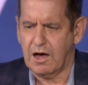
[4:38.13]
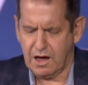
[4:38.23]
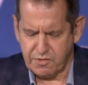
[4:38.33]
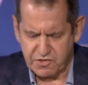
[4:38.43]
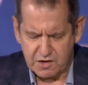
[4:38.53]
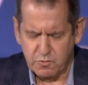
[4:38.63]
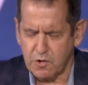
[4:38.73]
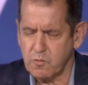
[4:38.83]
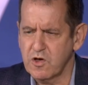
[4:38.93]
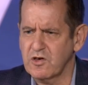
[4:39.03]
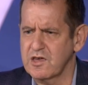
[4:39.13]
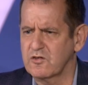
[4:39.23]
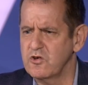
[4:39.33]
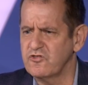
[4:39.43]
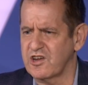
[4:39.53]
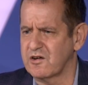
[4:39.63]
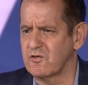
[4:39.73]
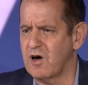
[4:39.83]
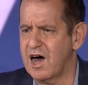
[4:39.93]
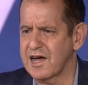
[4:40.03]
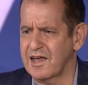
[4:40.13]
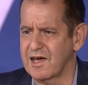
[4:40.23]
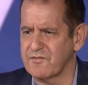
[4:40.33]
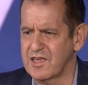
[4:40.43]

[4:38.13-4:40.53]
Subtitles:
I think we're really losing a lot at